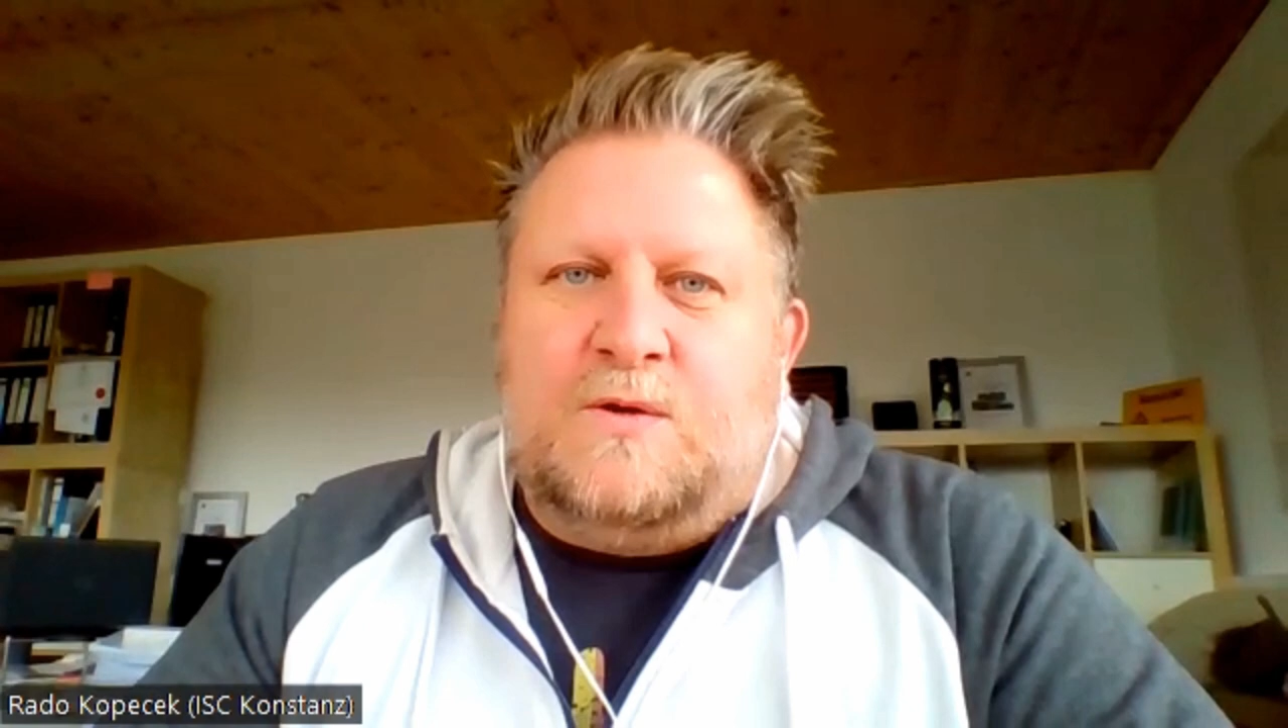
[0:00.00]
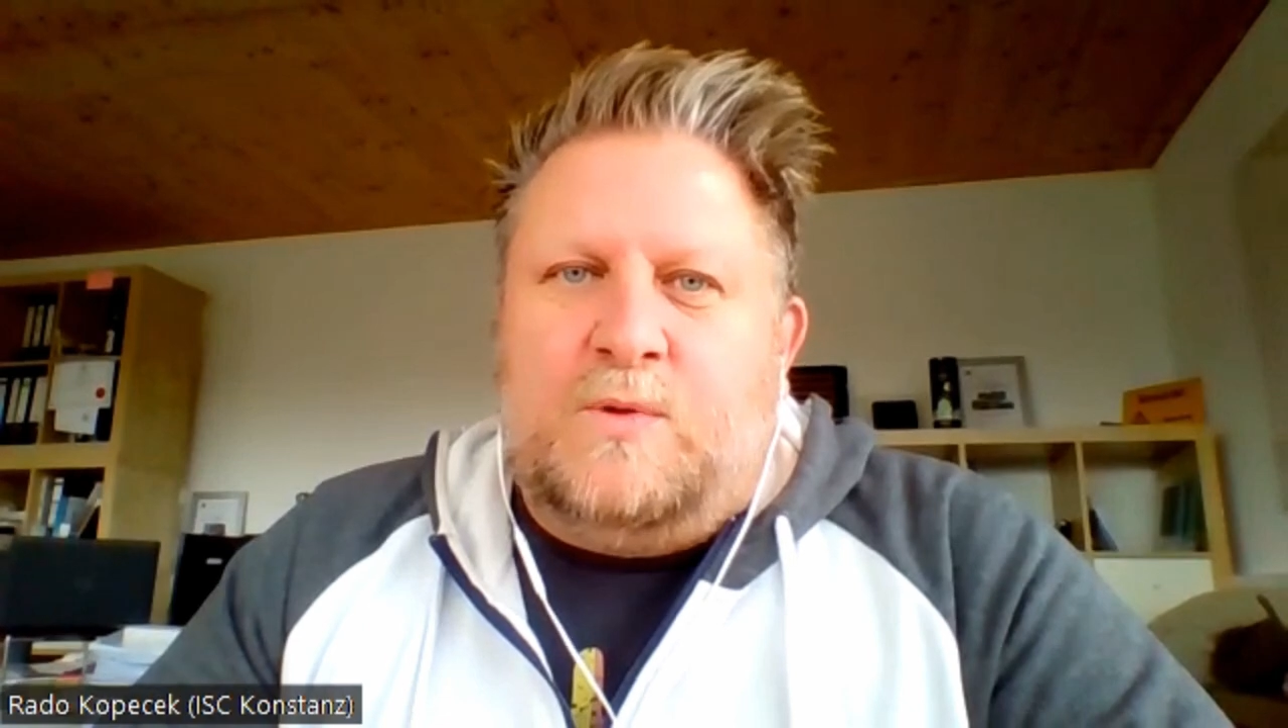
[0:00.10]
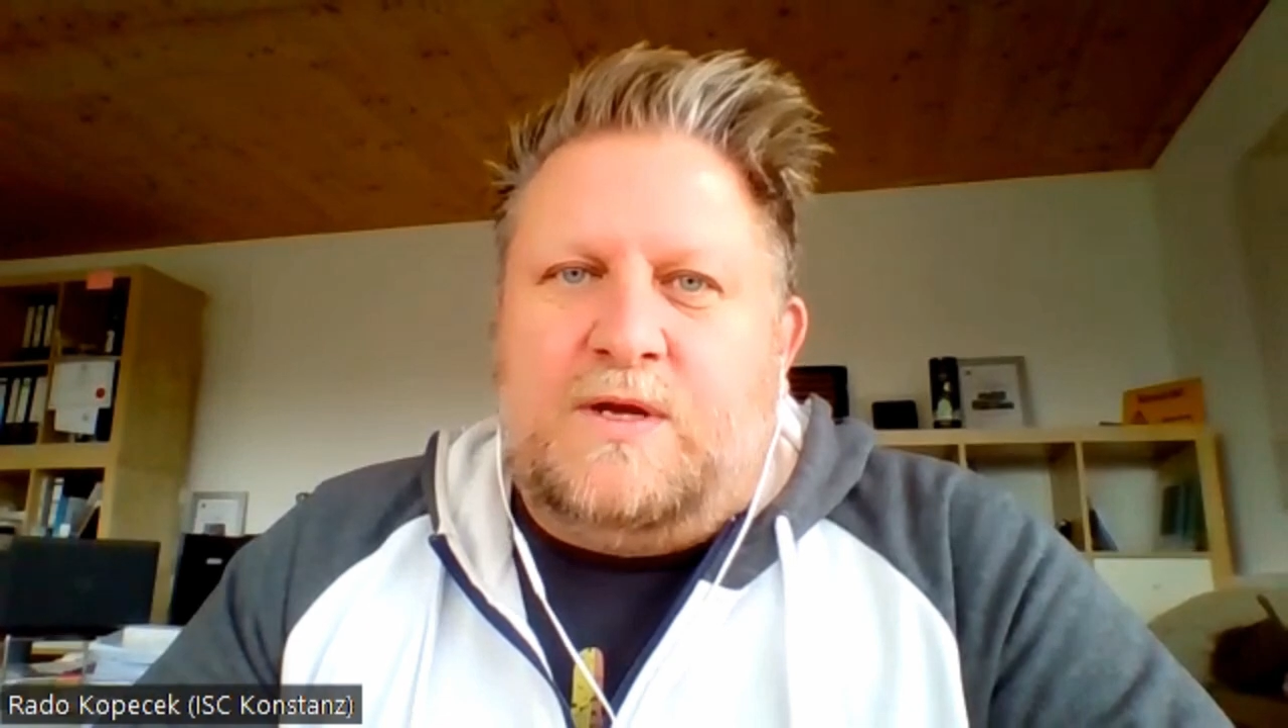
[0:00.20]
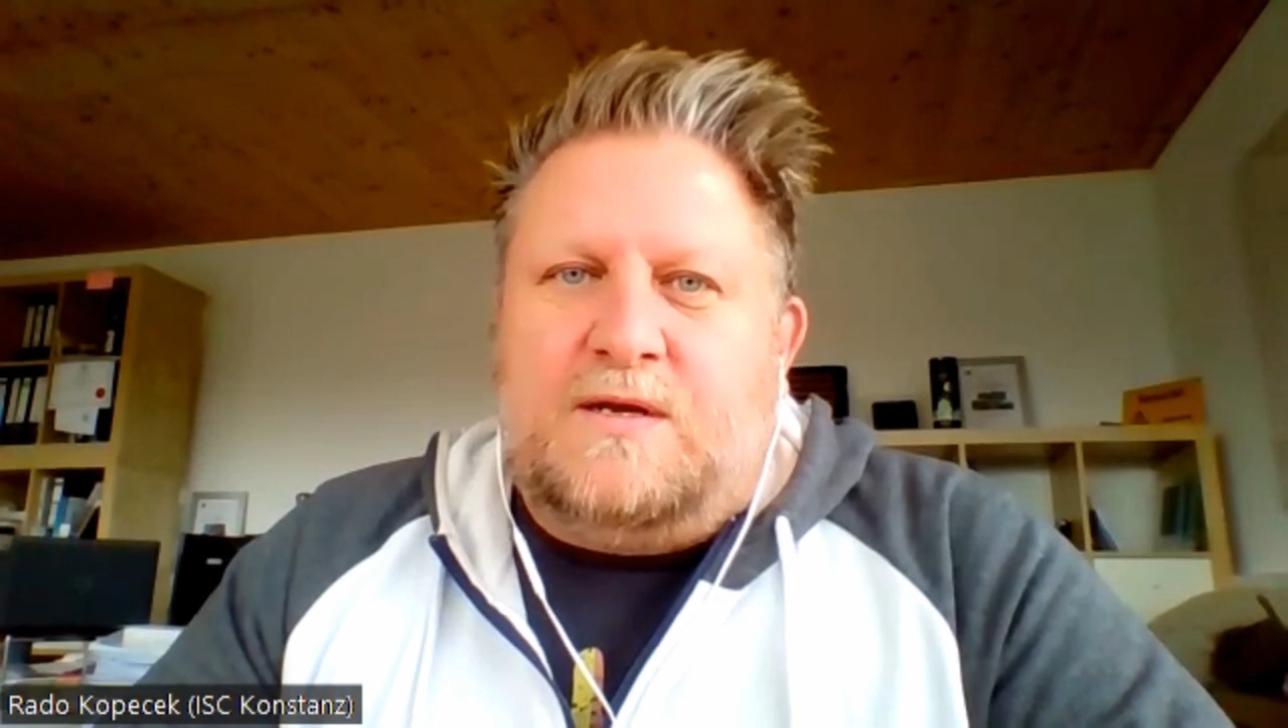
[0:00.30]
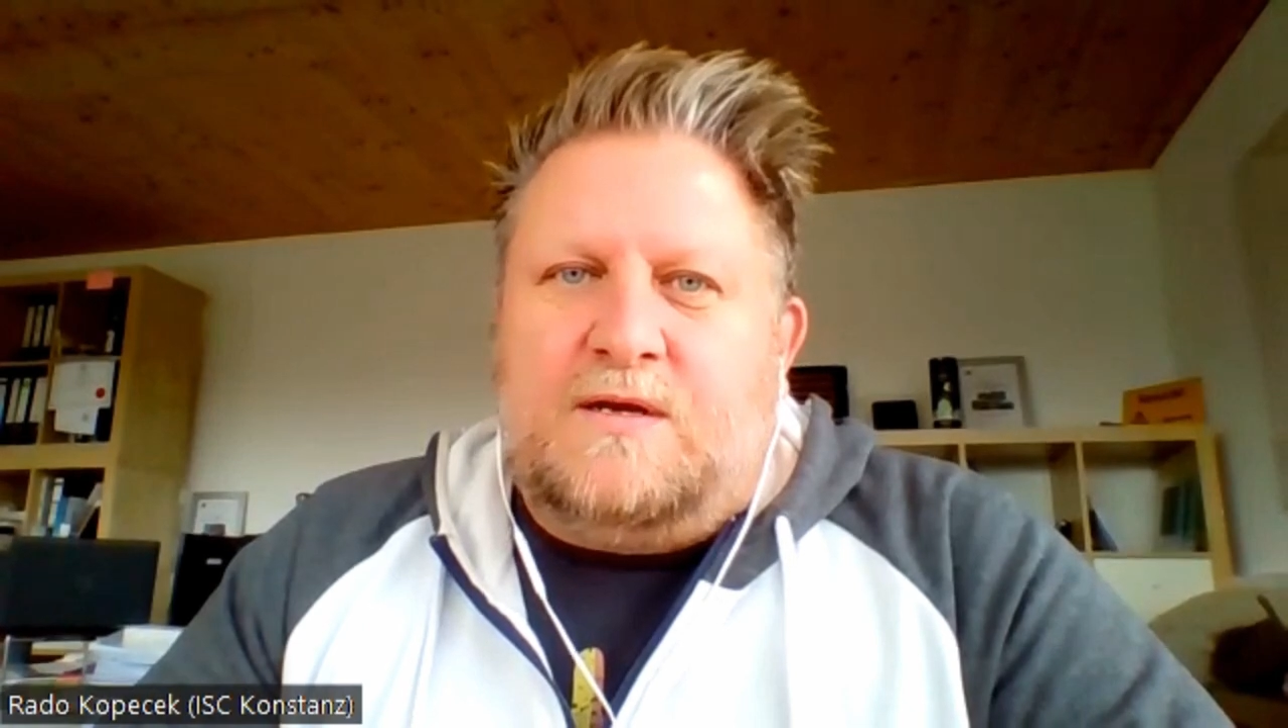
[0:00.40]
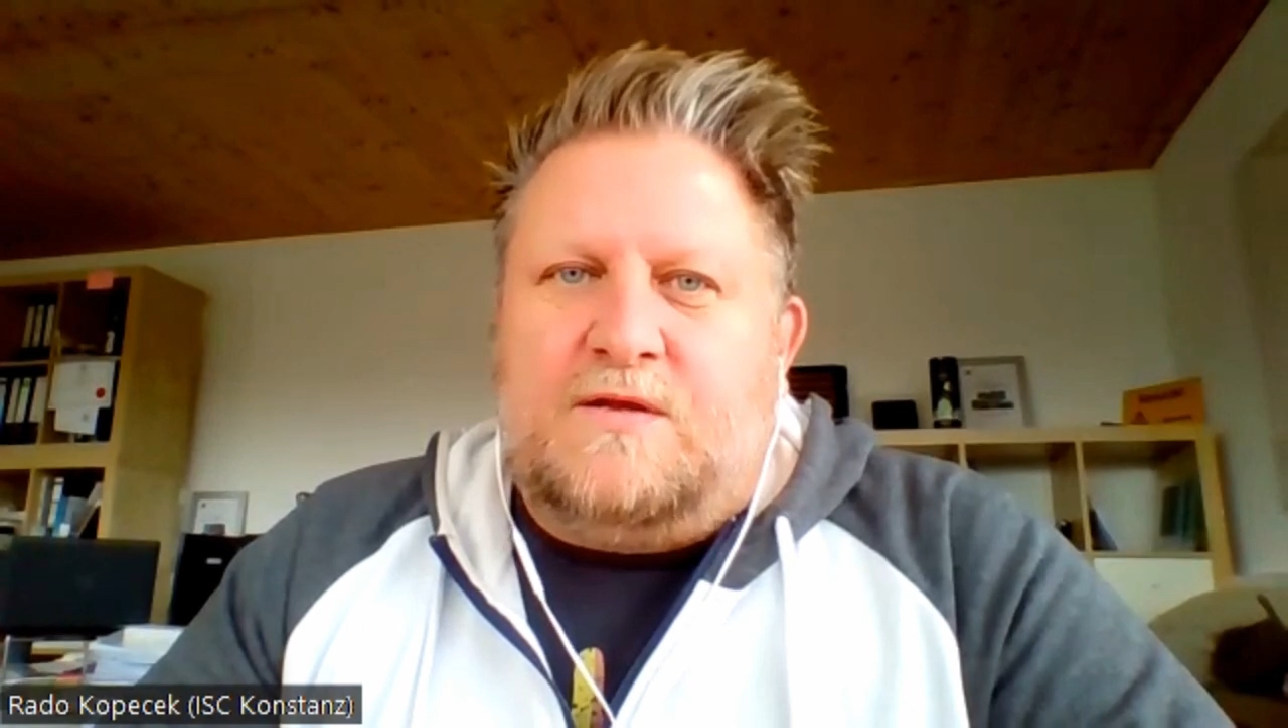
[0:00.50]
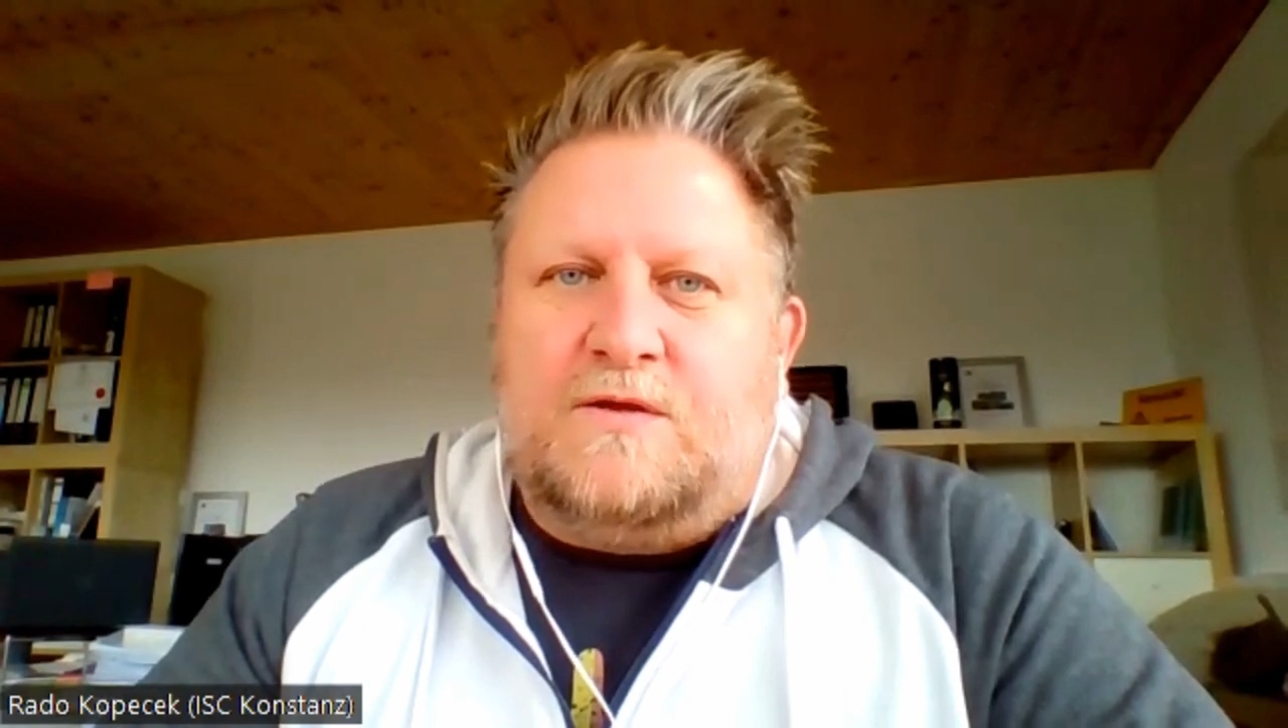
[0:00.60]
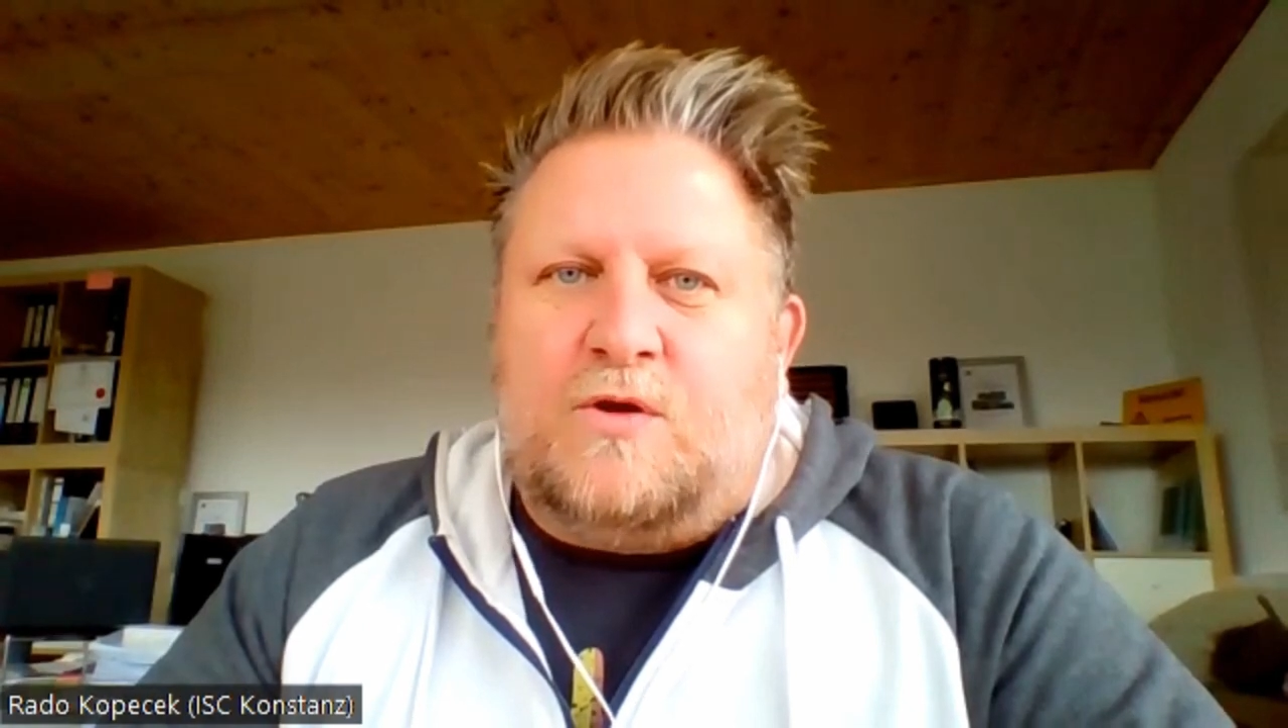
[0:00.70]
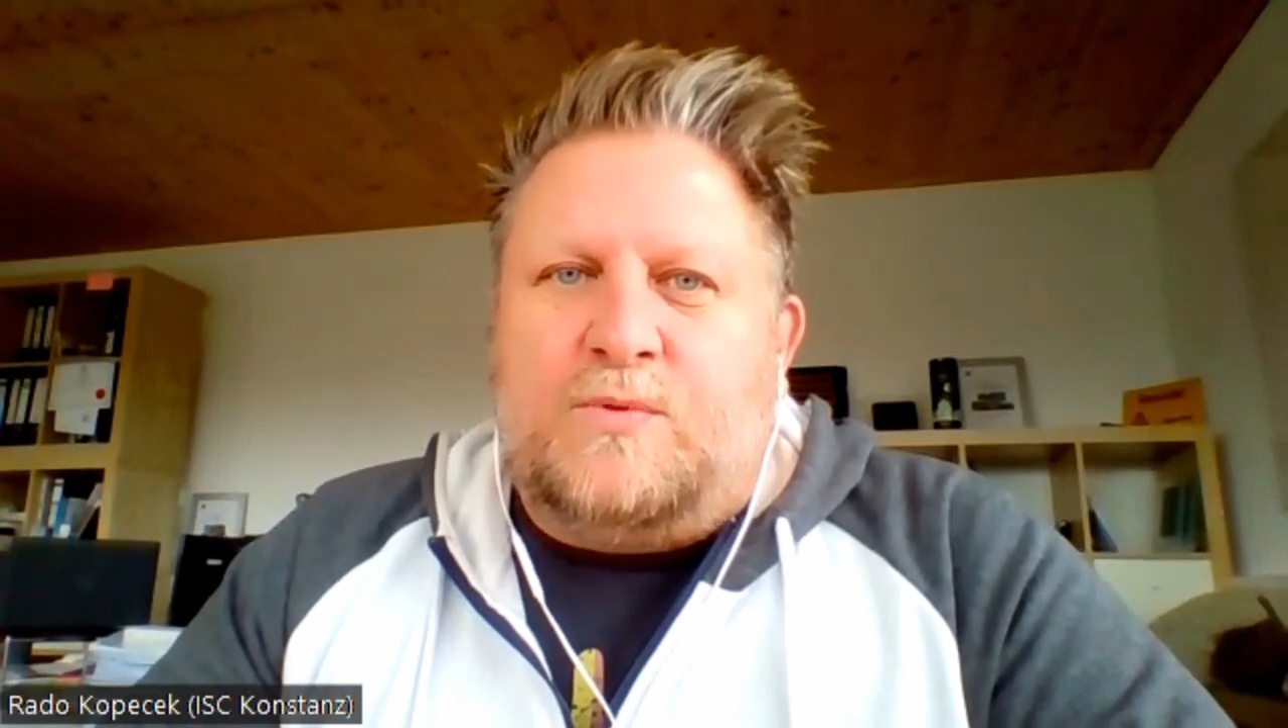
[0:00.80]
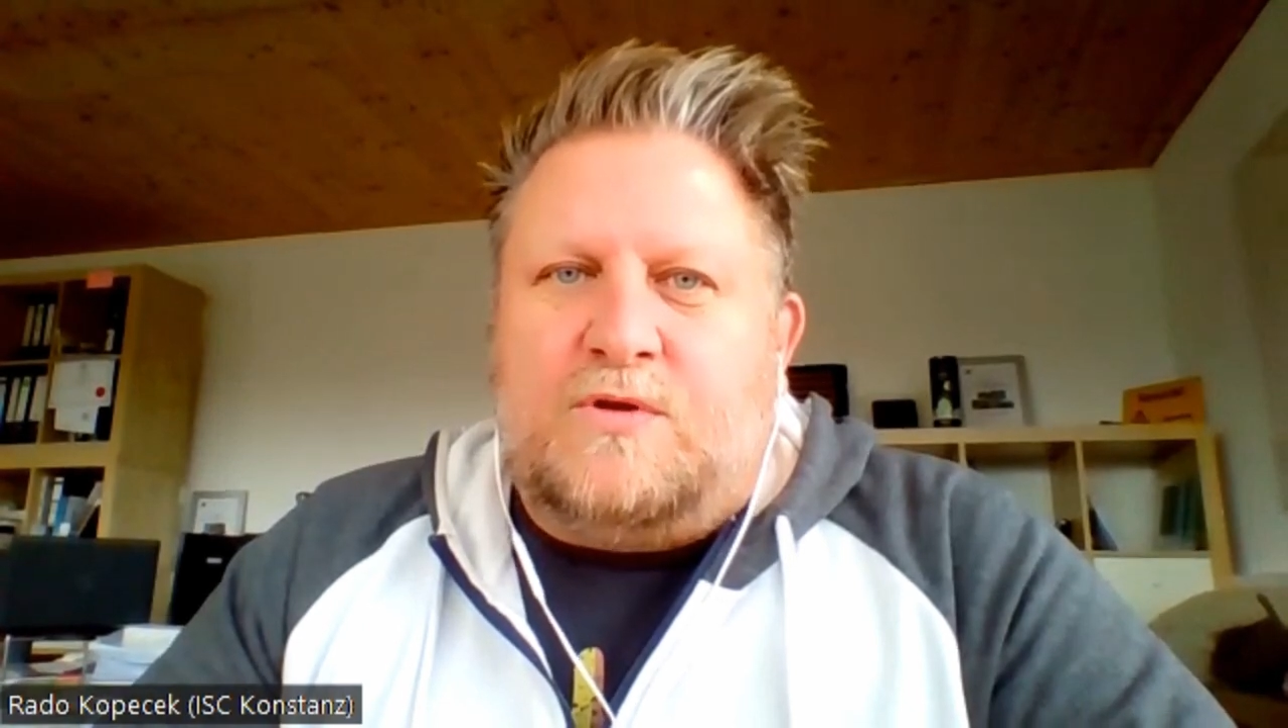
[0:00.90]
when the
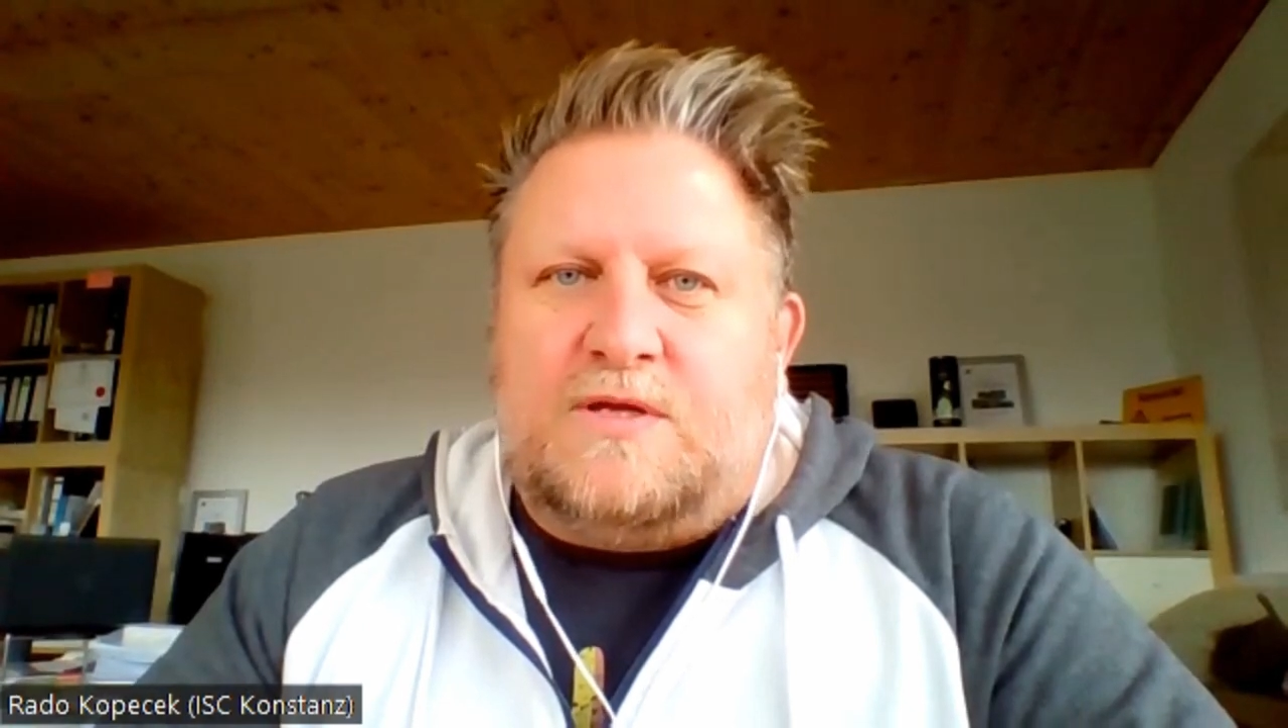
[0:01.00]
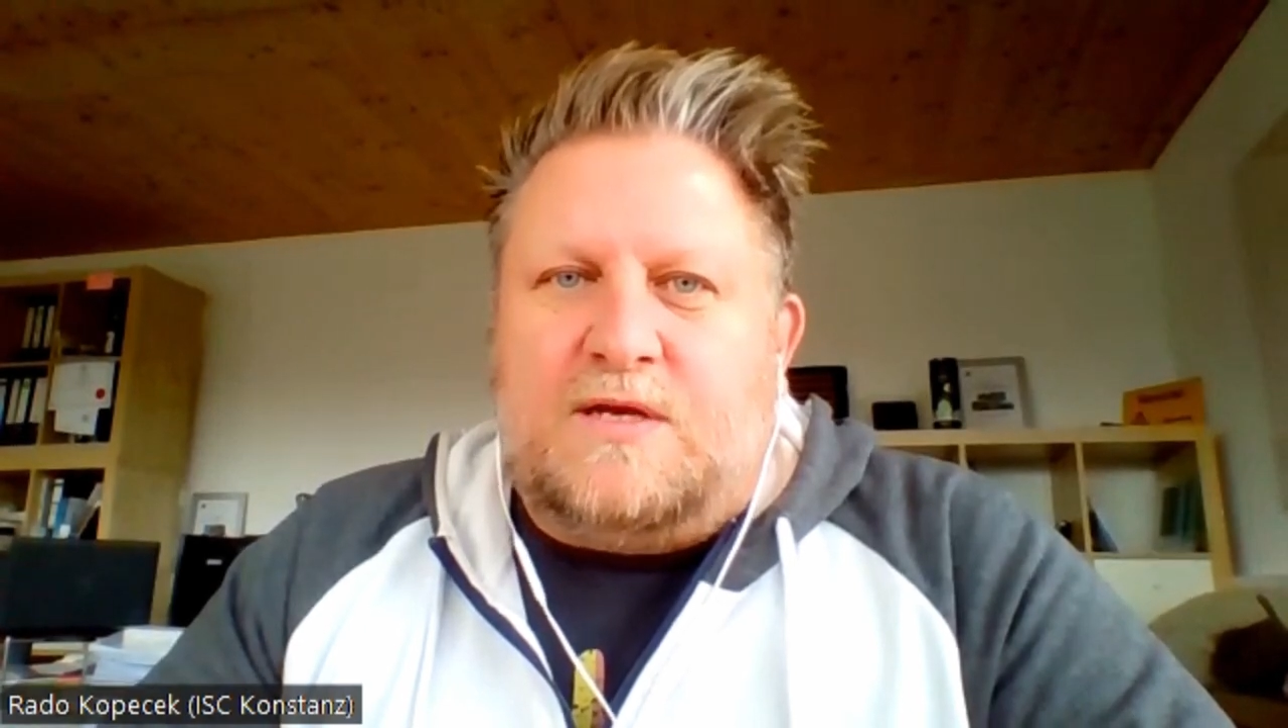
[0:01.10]
TopCON